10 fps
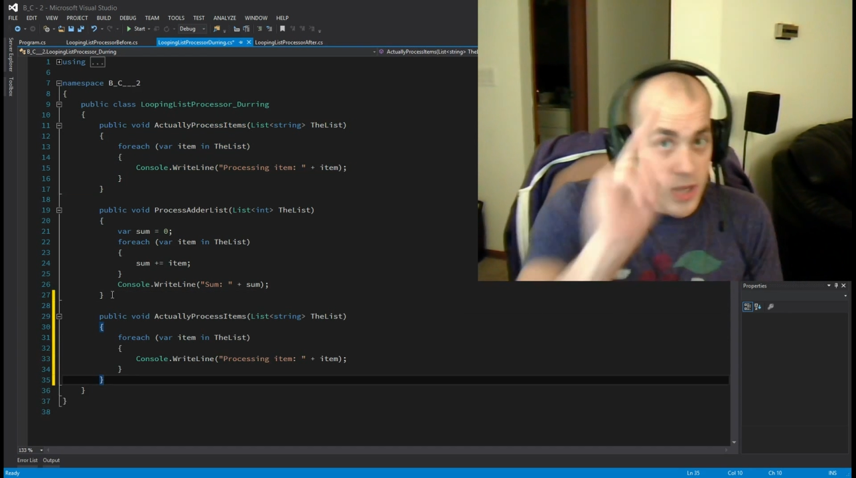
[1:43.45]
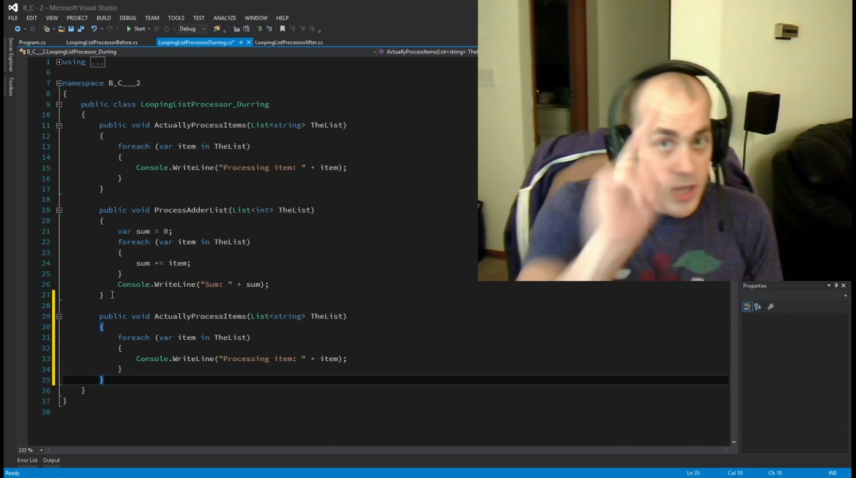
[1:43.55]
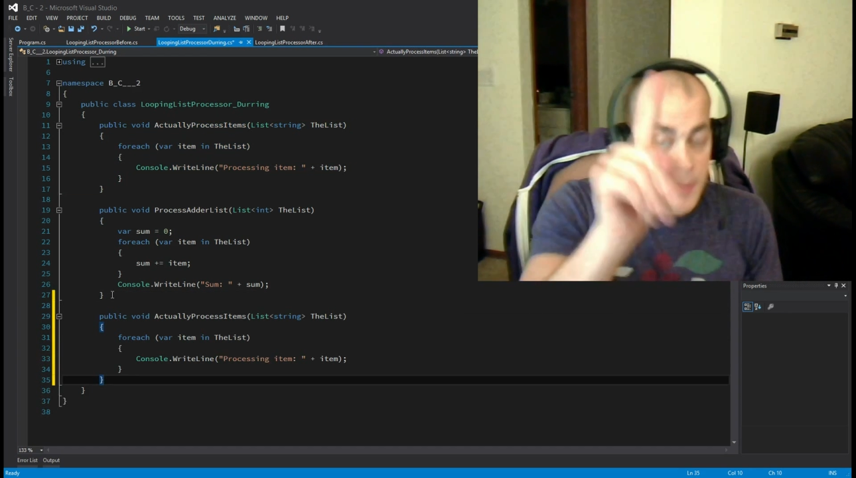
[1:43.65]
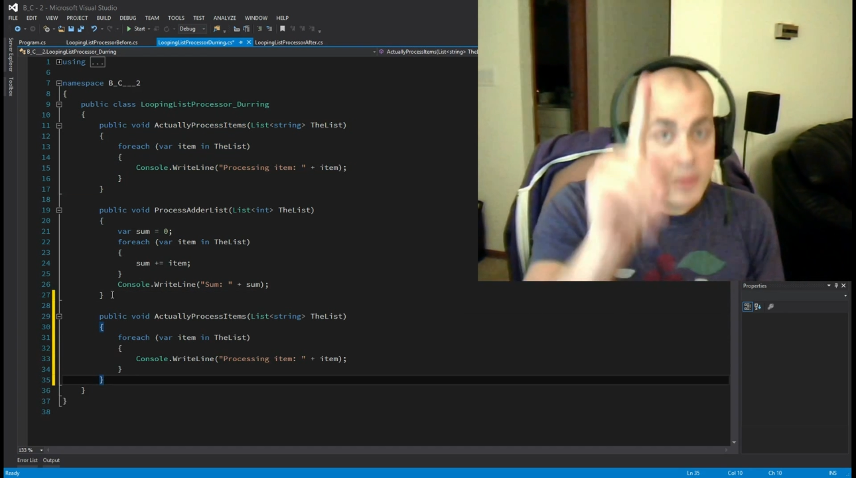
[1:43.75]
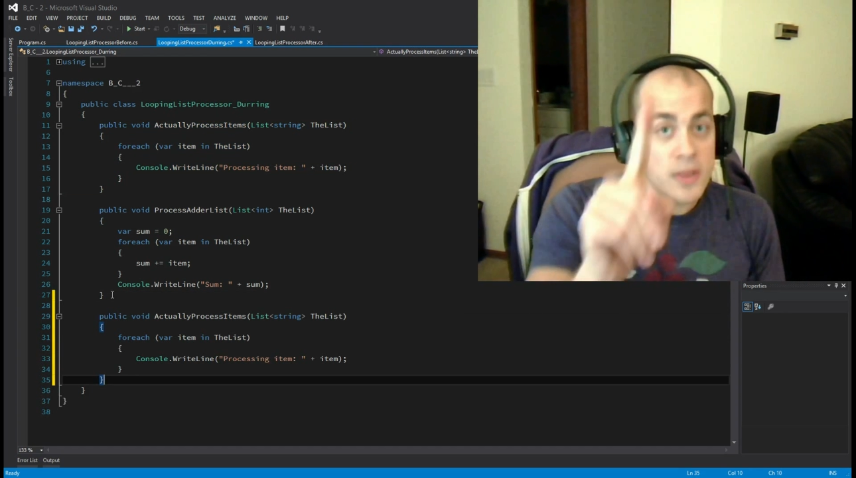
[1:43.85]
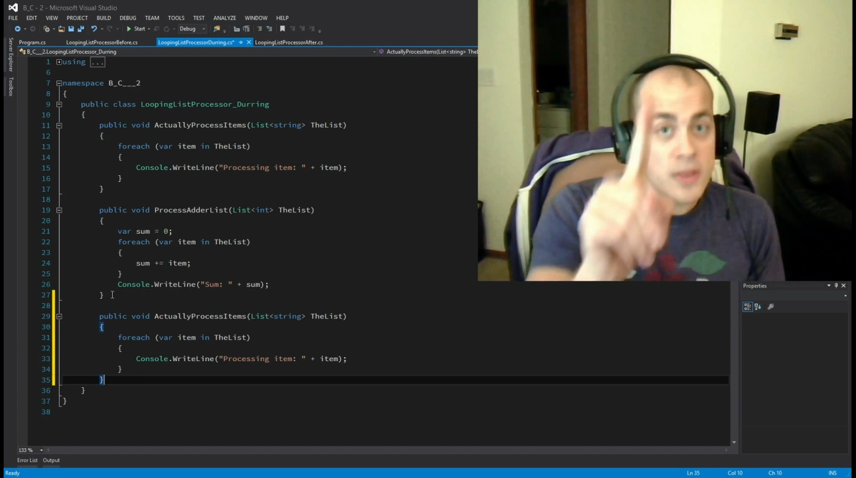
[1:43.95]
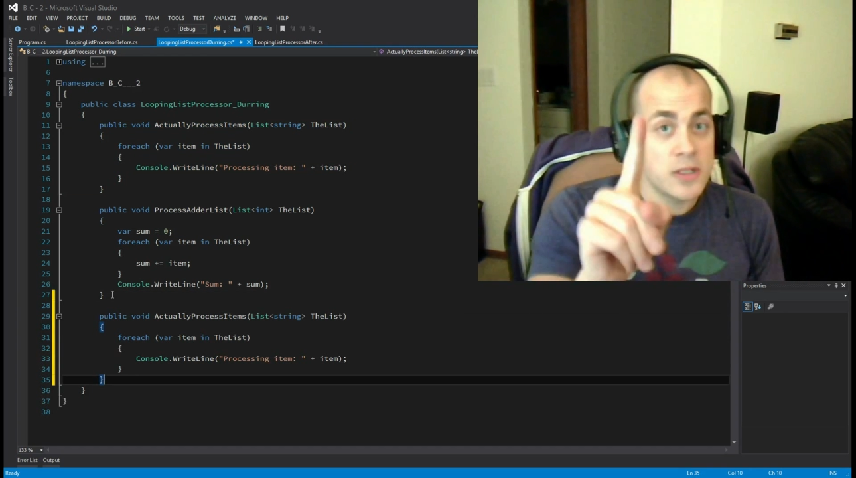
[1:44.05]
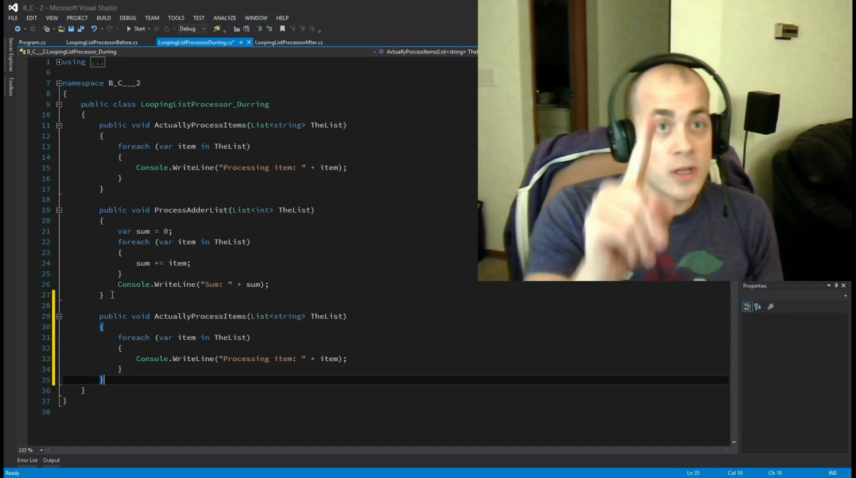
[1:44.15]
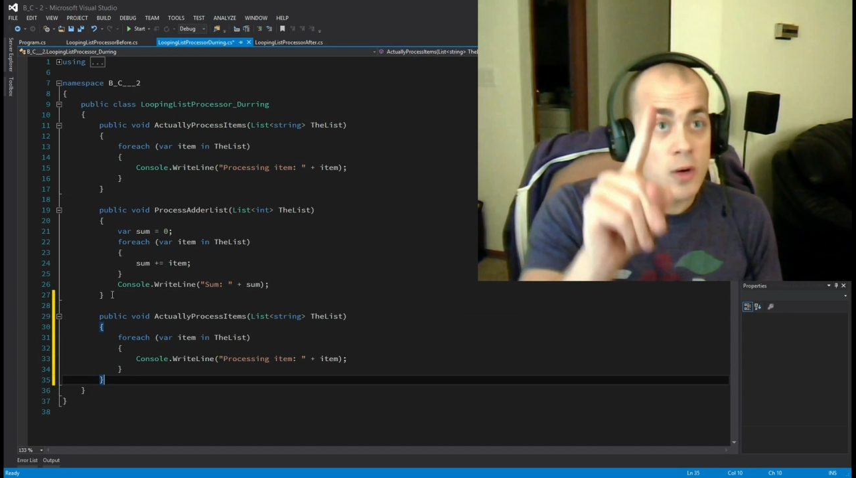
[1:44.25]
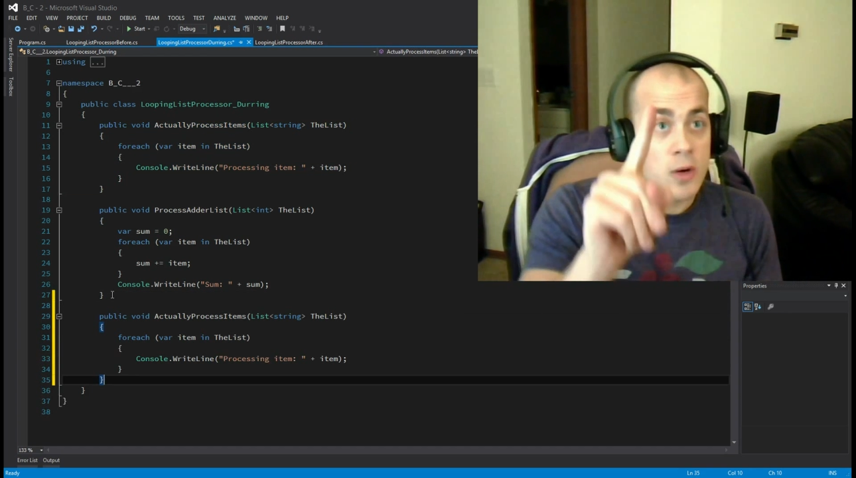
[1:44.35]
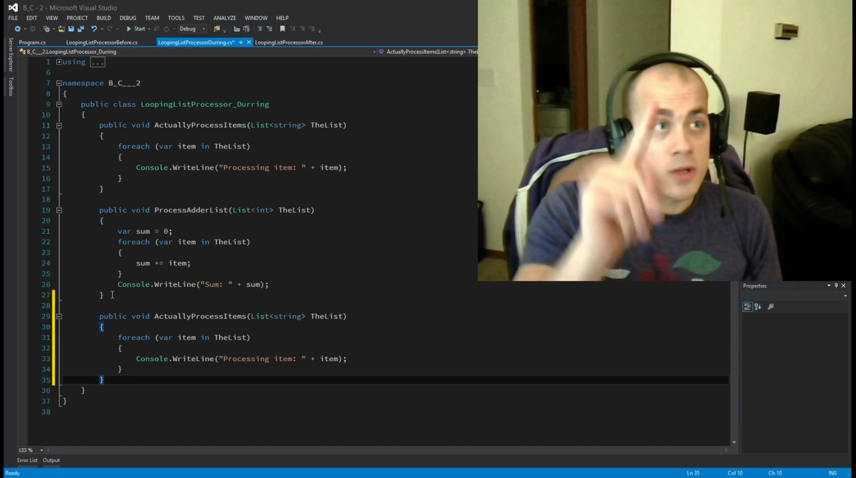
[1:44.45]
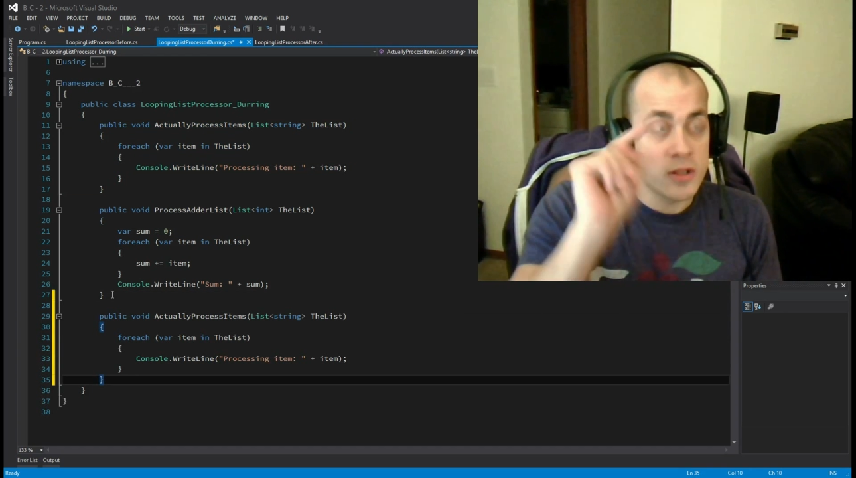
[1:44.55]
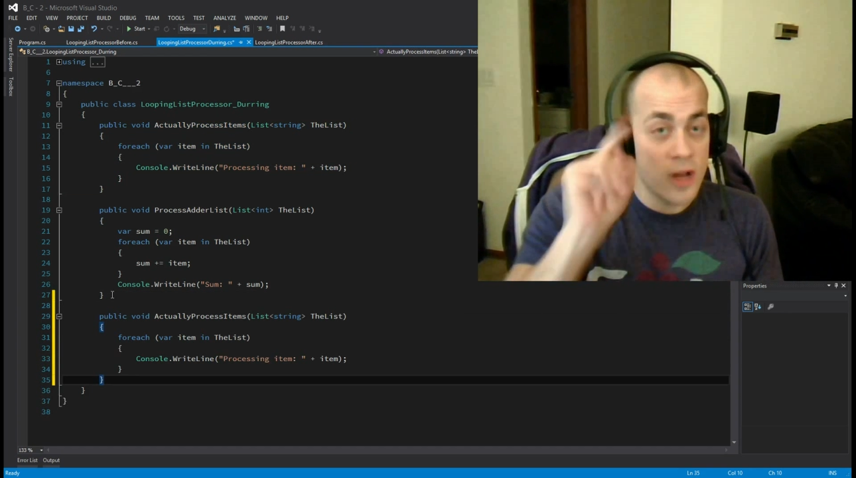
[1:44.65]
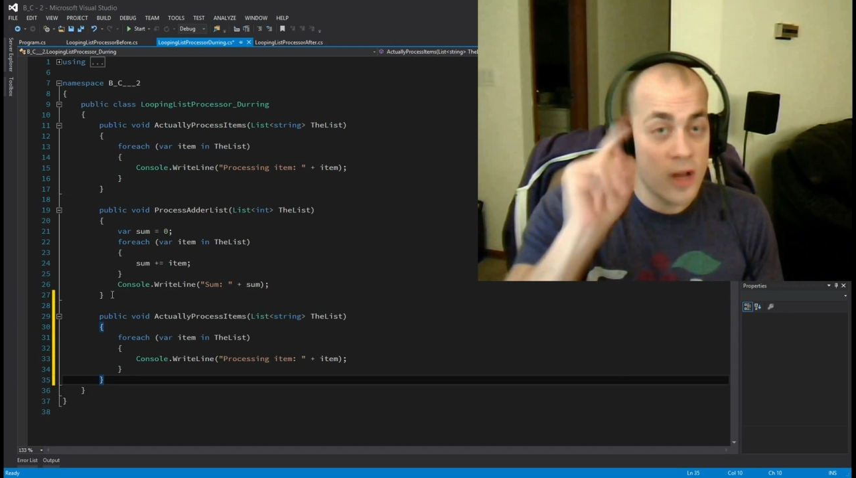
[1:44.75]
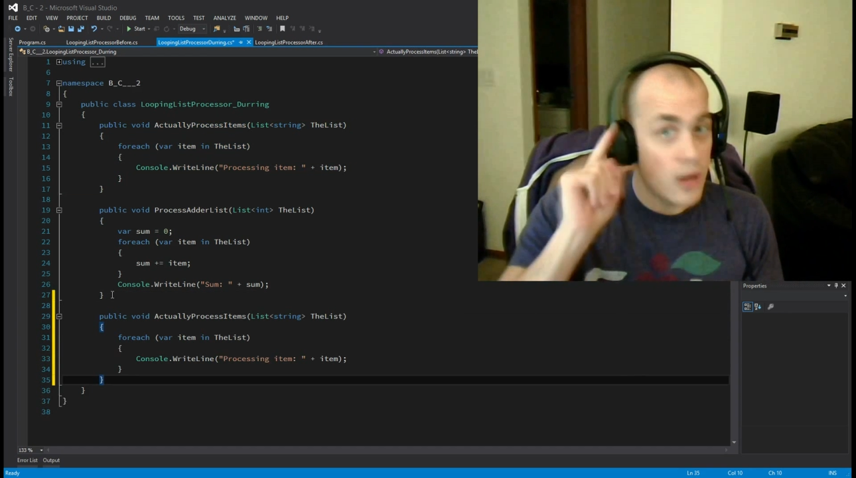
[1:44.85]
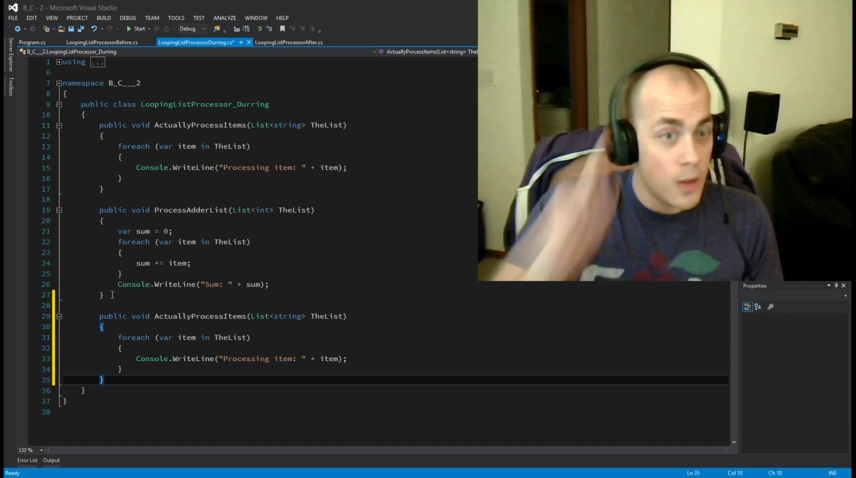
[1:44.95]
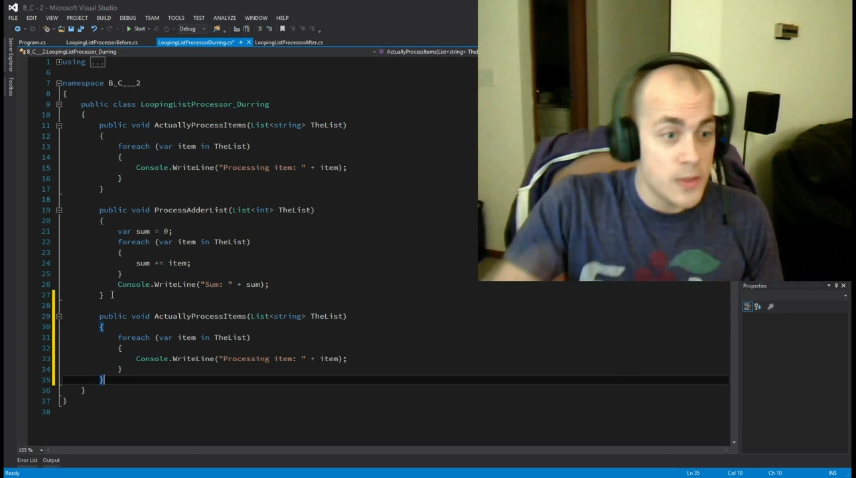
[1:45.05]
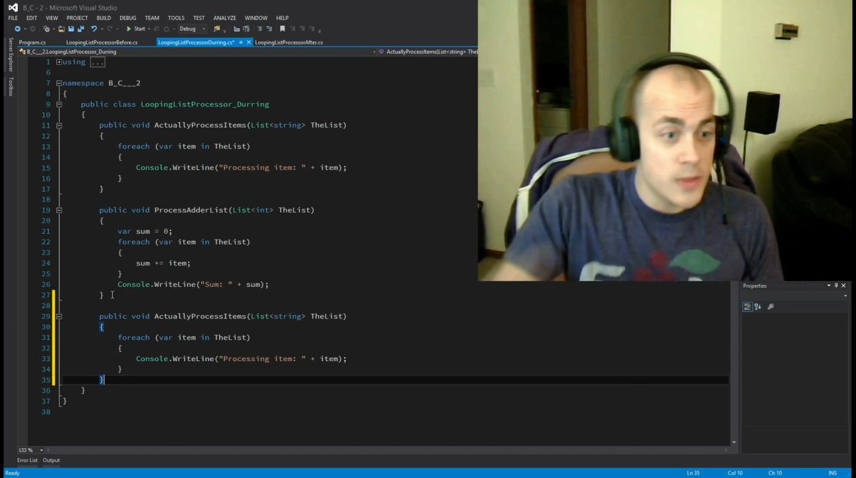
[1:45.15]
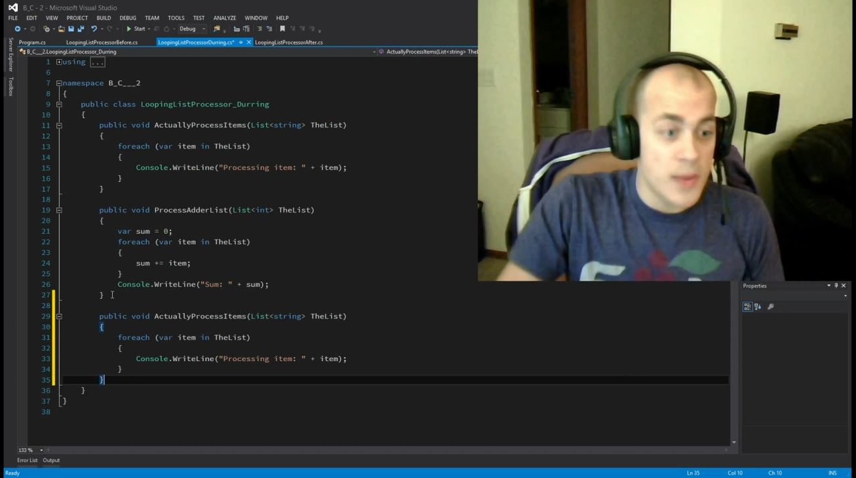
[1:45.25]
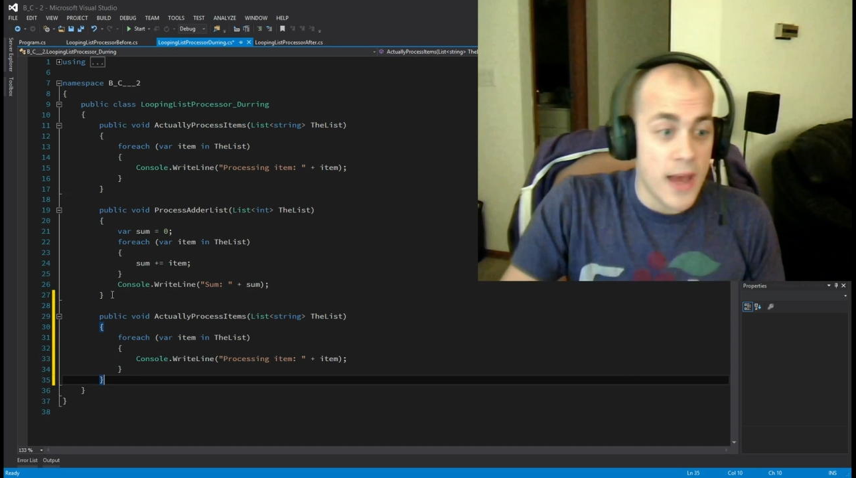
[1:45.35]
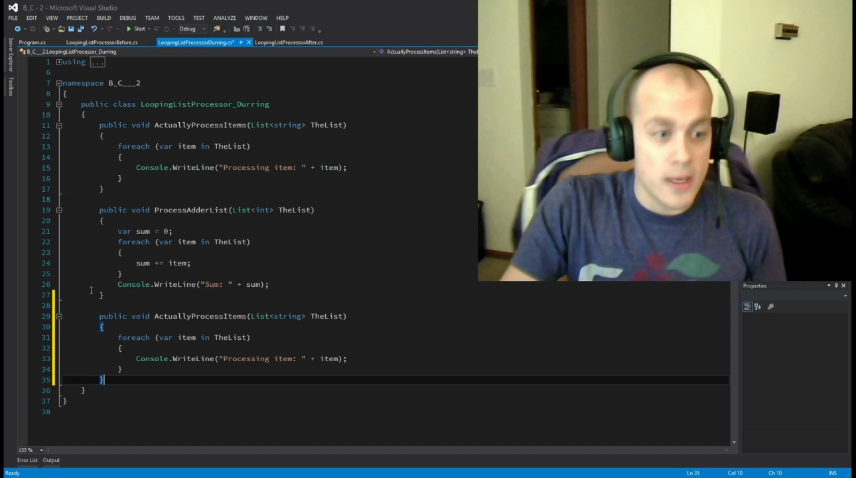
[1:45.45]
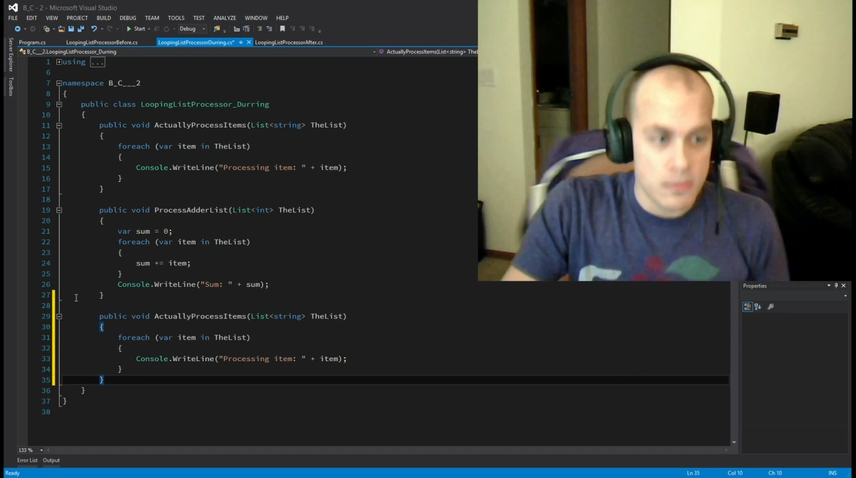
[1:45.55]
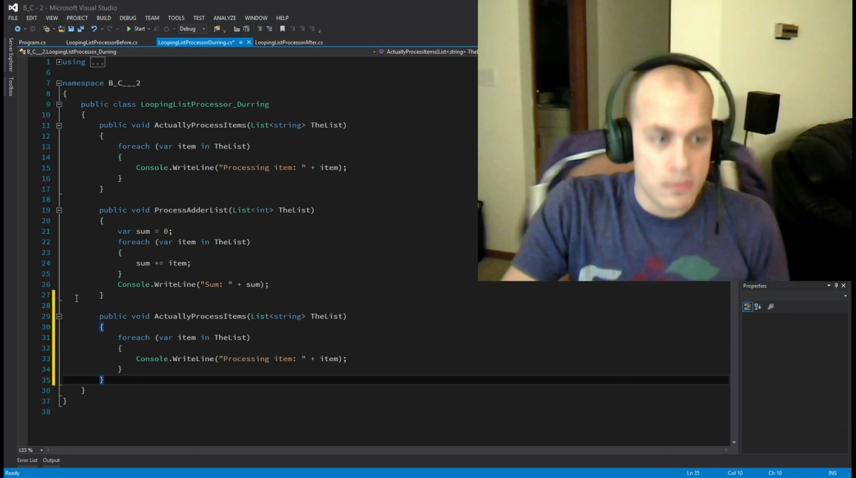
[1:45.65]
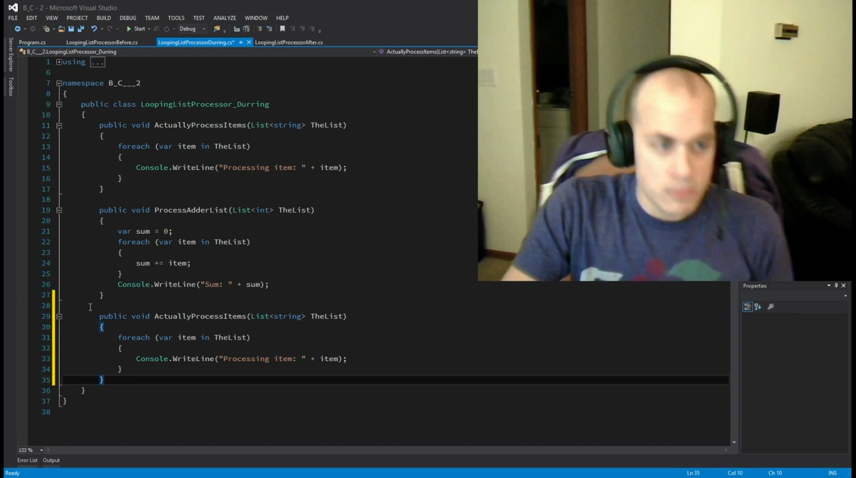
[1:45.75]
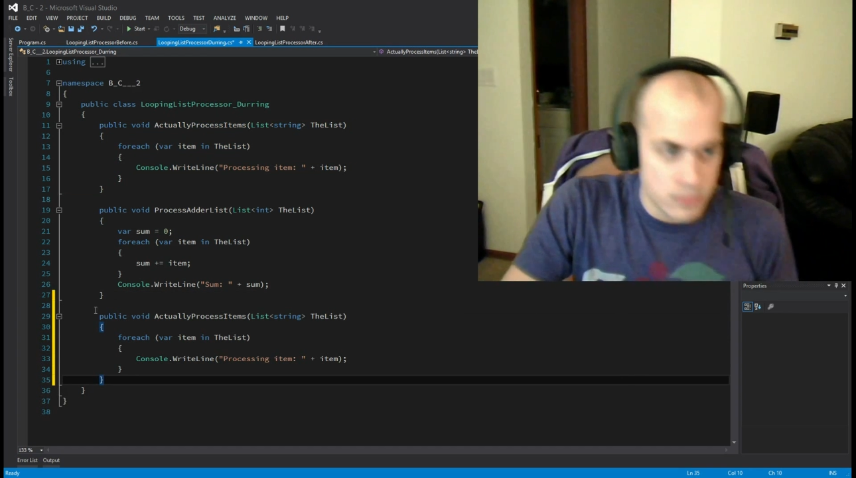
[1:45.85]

Copy and pasting code is not always bad.